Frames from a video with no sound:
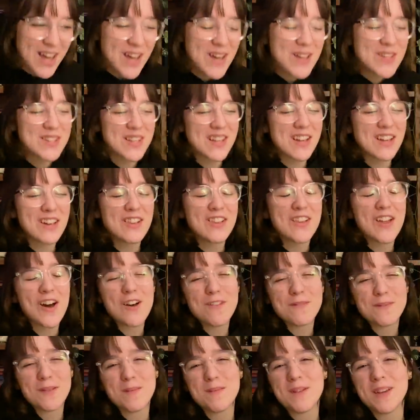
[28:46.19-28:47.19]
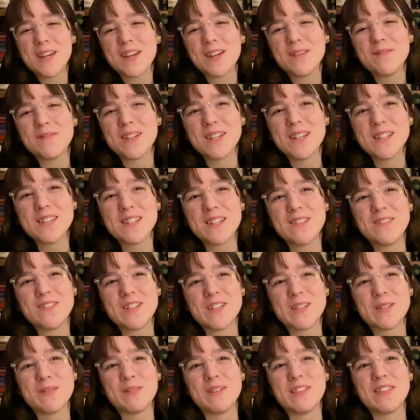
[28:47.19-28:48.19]
So like a lot of my main complaints have
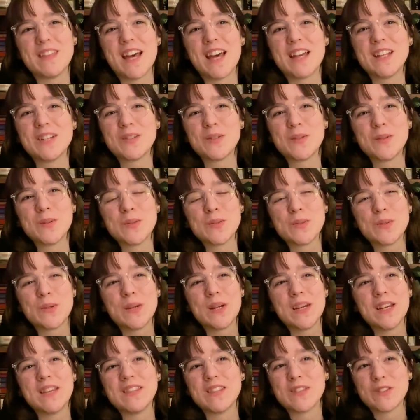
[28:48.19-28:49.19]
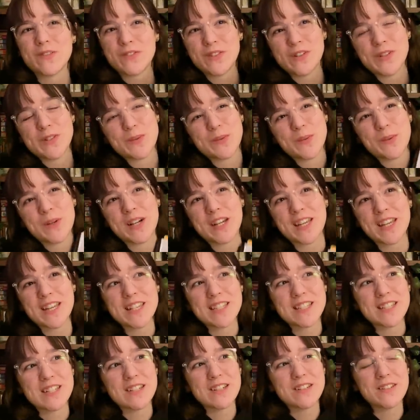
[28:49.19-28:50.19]
just been that Tolstoy in this first work
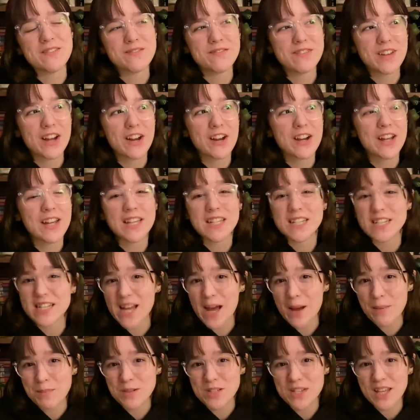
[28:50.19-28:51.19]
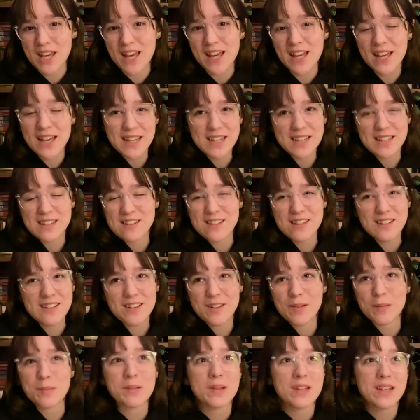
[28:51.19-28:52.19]
isn't very adept yet and is
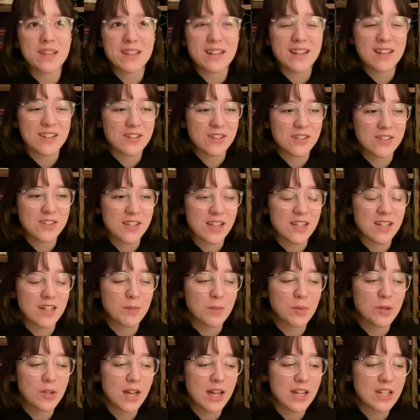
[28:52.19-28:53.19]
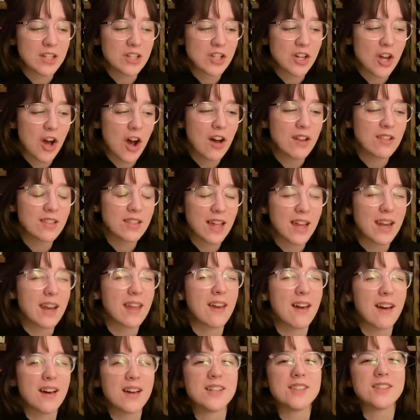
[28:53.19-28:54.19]
completely understandable at not
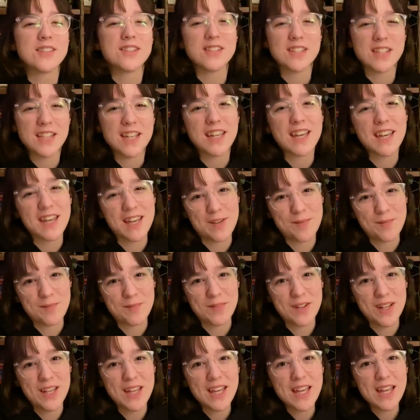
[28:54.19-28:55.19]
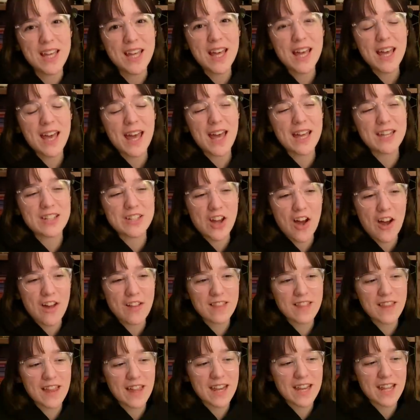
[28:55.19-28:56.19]
letting us see him and
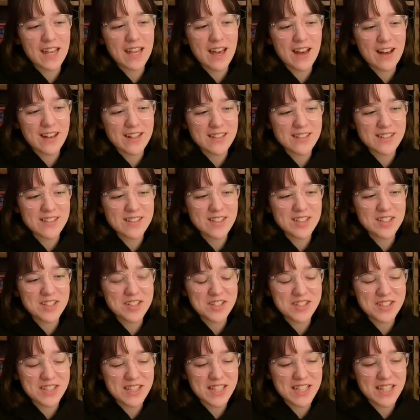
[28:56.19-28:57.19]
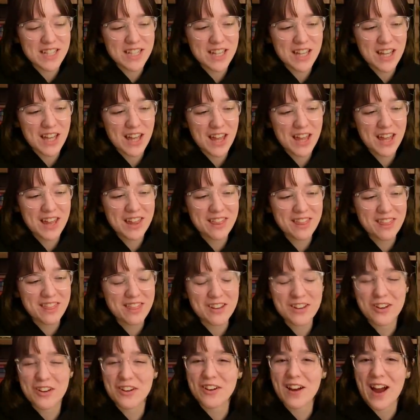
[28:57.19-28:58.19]
not letting us see
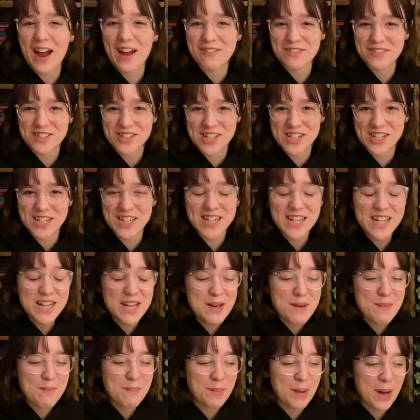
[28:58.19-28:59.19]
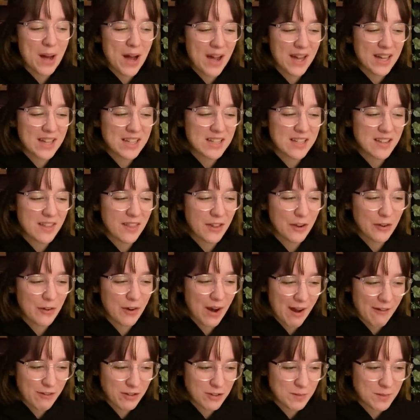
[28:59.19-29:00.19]
the crafter behind the
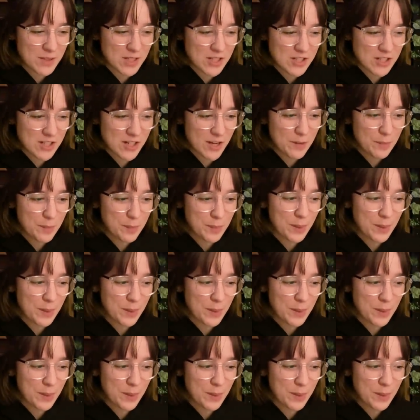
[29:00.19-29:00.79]
craftsmanship.